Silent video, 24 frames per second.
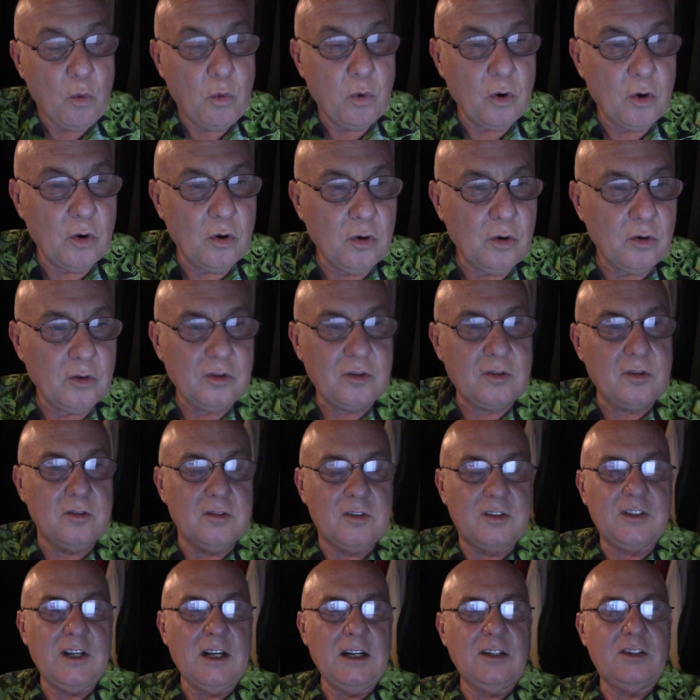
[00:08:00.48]
were
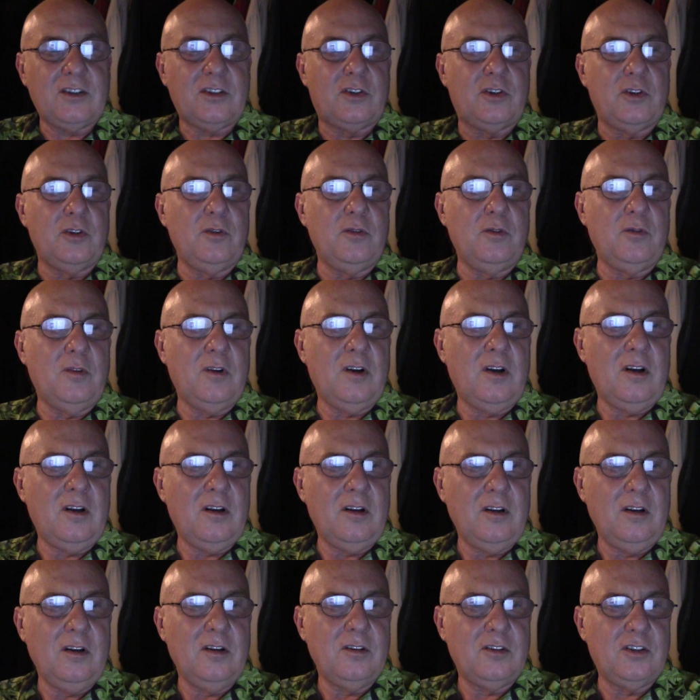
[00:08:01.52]
sent
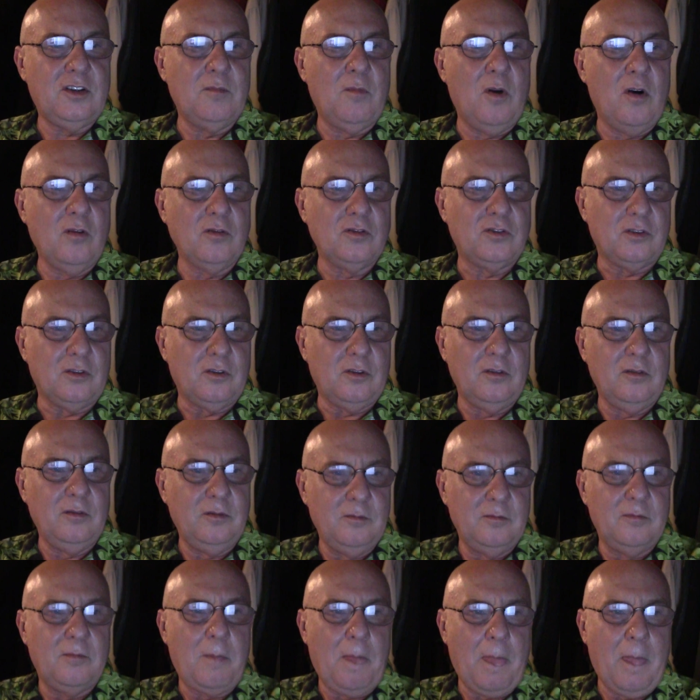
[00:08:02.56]
to Mosul
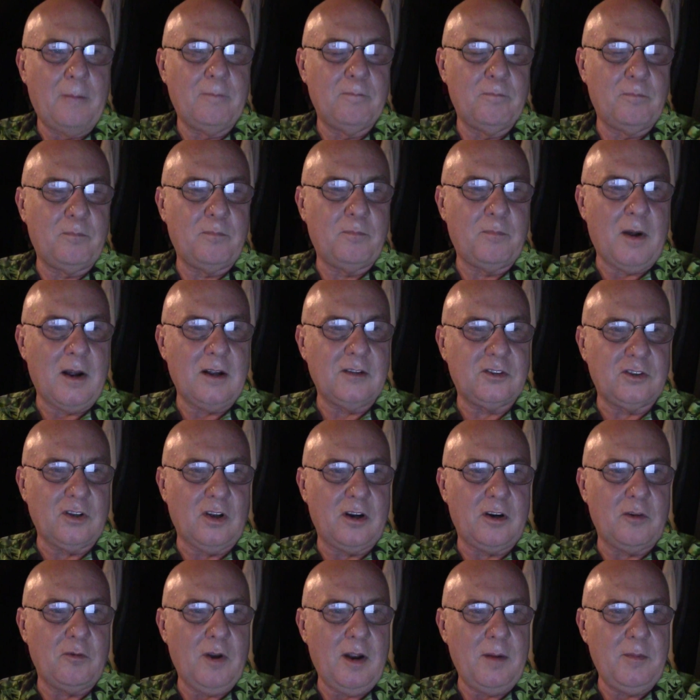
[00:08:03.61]
by
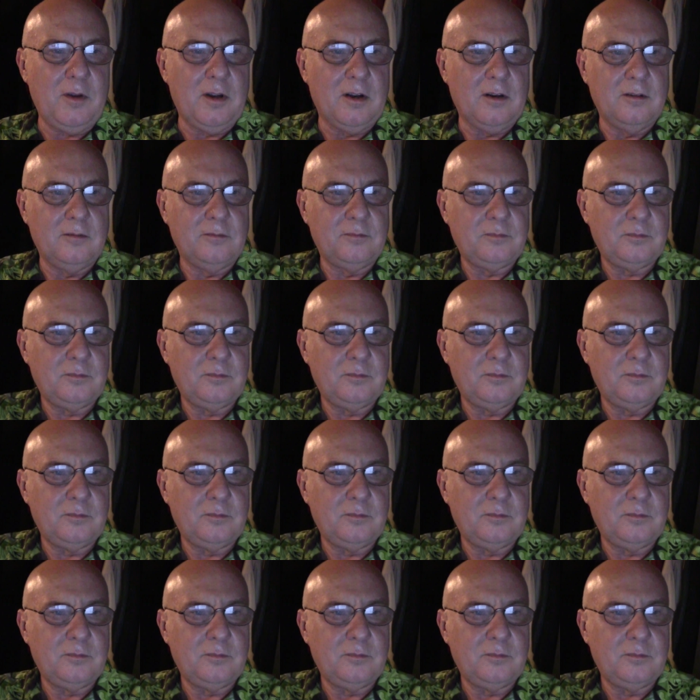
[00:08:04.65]
Saudi Arabia